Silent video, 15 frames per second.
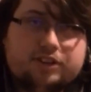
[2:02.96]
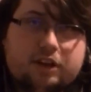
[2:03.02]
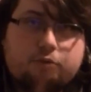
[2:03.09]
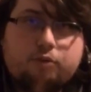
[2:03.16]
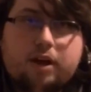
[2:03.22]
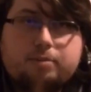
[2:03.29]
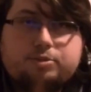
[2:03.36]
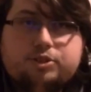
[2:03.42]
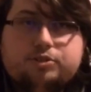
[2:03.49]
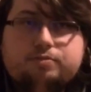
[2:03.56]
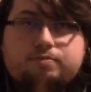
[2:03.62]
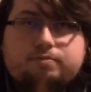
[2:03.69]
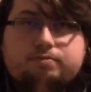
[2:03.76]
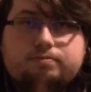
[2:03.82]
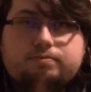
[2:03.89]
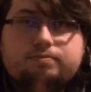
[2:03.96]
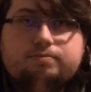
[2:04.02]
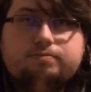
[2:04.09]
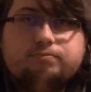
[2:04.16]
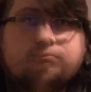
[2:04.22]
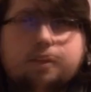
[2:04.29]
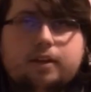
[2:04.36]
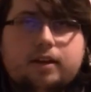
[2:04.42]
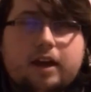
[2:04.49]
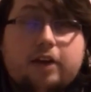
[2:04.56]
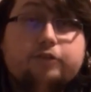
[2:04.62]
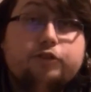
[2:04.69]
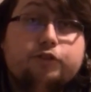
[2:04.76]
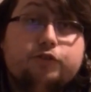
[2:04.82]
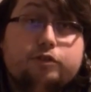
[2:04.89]
10 reps.
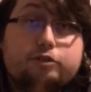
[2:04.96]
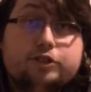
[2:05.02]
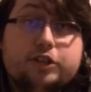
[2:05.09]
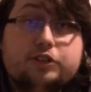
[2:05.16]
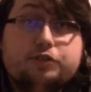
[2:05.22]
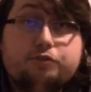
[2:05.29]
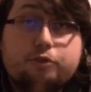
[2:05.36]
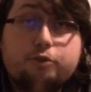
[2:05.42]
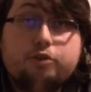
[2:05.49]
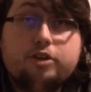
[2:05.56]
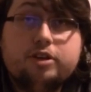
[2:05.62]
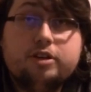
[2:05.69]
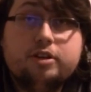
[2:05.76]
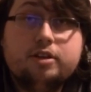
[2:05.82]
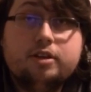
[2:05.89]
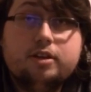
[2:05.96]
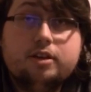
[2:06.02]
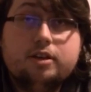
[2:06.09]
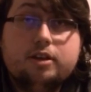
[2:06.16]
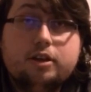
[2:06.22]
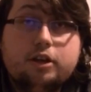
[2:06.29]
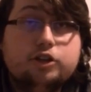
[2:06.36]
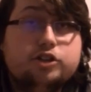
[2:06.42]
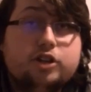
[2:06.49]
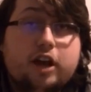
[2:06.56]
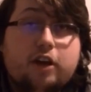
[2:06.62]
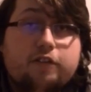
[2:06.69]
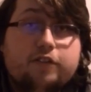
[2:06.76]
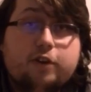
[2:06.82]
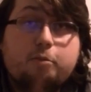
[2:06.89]
After a few sets of 30, you should now
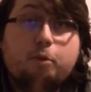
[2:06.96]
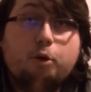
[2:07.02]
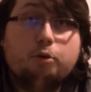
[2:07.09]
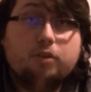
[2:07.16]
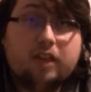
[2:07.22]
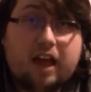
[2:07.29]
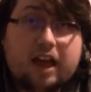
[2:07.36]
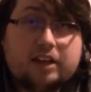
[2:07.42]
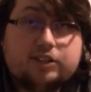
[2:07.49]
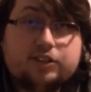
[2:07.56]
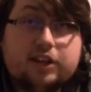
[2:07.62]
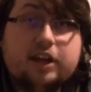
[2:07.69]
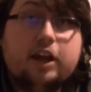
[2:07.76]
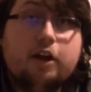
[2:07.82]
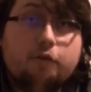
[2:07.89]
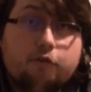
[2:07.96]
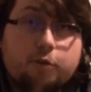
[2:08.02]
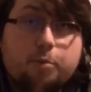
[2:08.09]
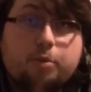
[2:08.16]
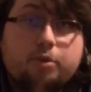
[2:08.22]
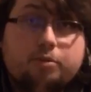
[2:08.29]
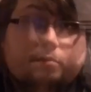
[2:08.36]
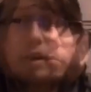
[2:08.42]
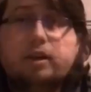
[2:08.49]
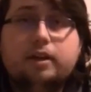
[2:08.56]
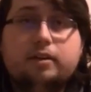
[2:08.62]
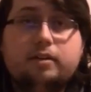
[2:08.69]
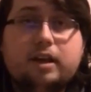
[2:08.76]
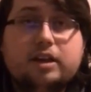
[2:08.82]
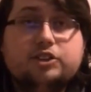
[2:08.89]
feel more relaxed and comfortable.
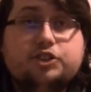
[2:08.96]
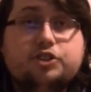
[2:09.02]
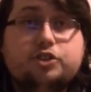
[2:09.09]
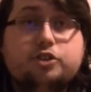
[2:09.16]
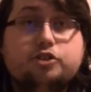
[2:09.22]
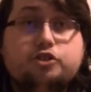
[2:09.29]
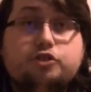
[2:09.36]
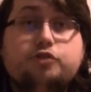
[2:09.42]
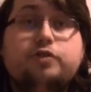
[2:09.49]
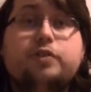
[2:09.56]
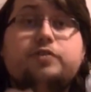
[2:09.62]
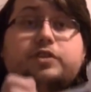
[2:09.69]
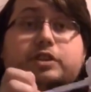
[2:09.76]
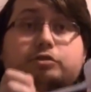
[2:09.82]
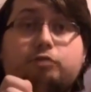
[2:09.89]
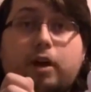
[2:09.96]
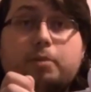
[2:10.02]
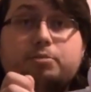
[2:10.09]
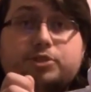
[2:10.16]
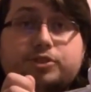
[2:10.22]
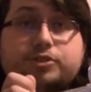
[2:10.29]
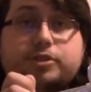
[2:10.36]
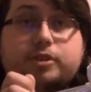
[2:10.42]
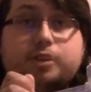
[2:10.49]
Next, do 15 reps,